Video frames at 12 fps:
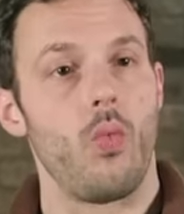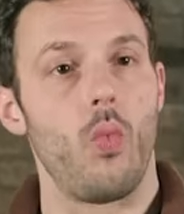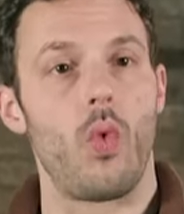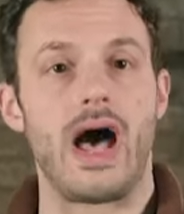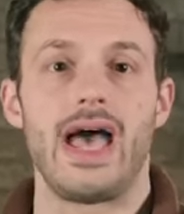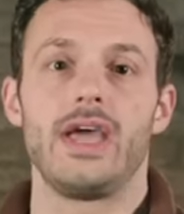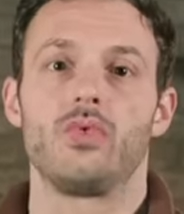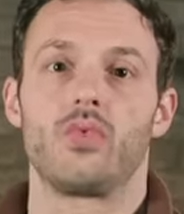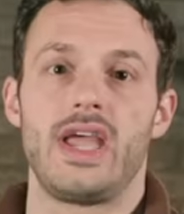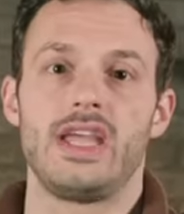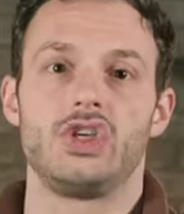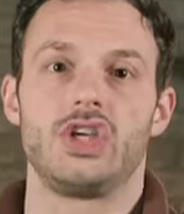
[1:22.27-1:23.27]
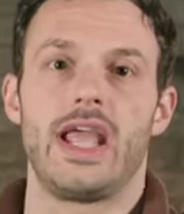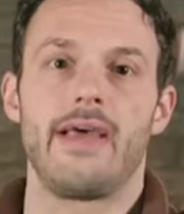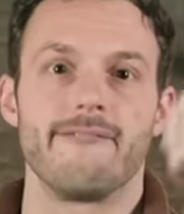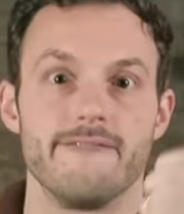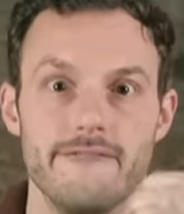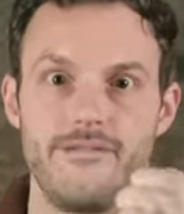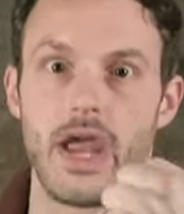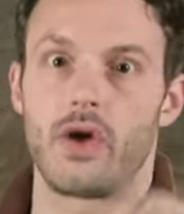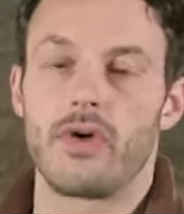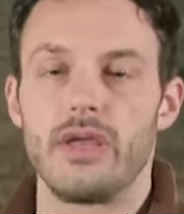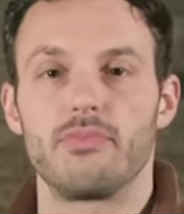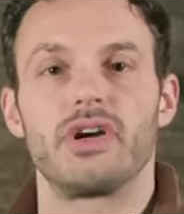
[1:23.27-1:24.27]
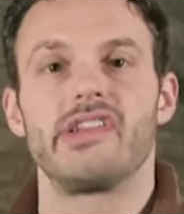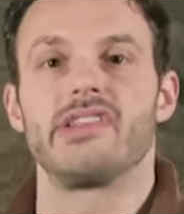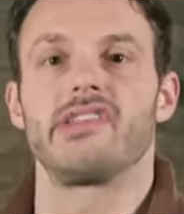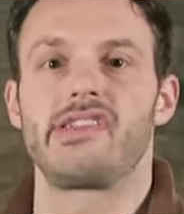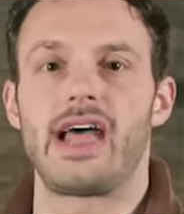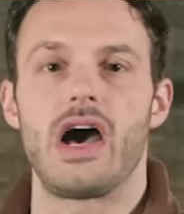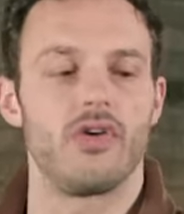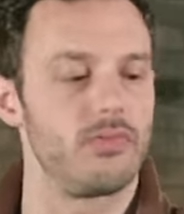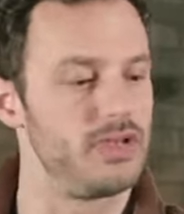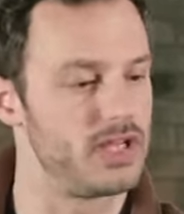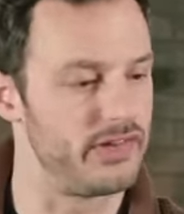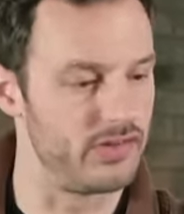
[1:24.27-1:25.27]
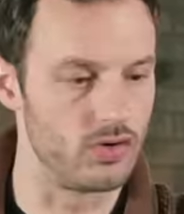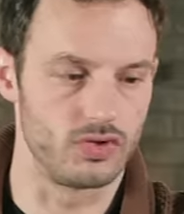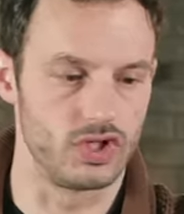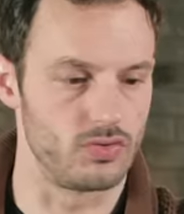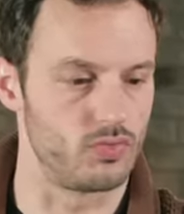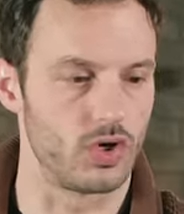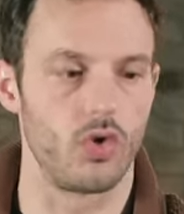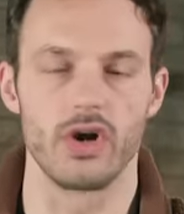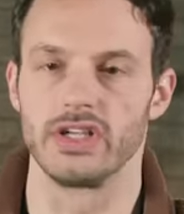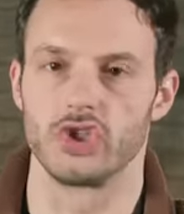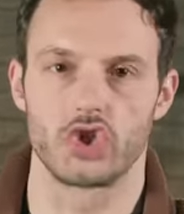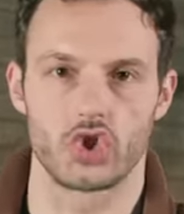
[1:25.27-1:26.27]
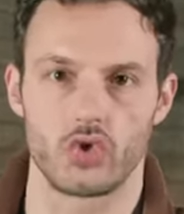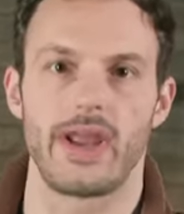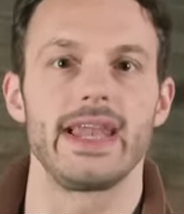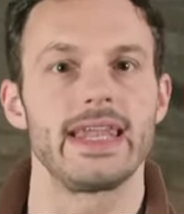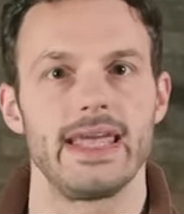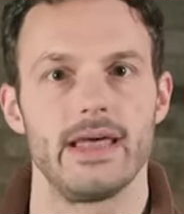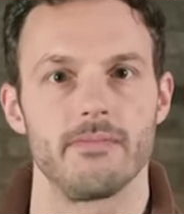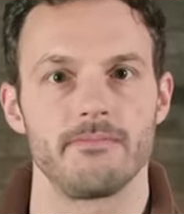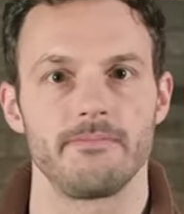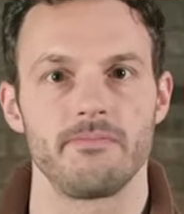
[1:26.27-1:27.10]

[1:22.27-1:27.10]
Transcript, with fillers: wide ranging, very present sound because you're just recording straight in